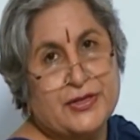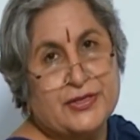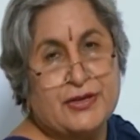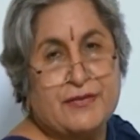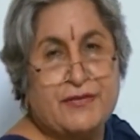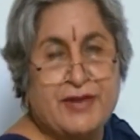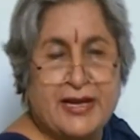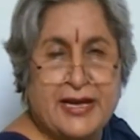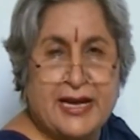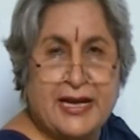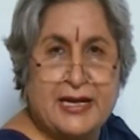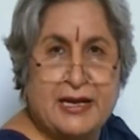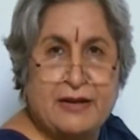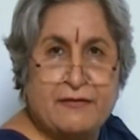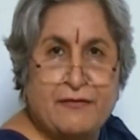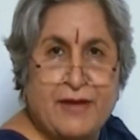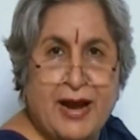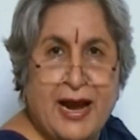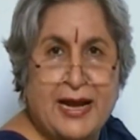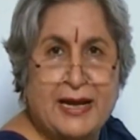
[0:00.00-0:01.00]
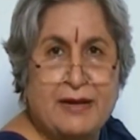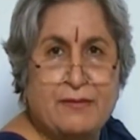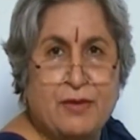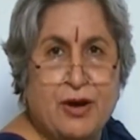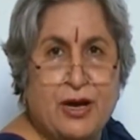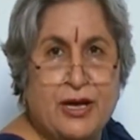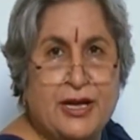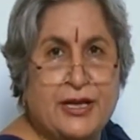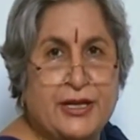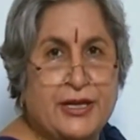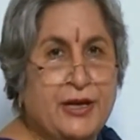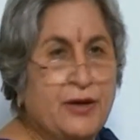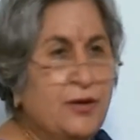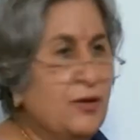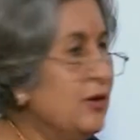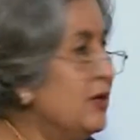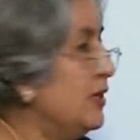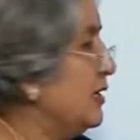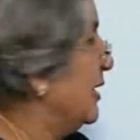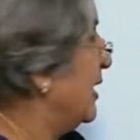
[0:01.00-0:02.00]
So we can define
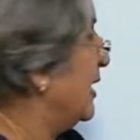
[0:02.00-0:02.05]
molecule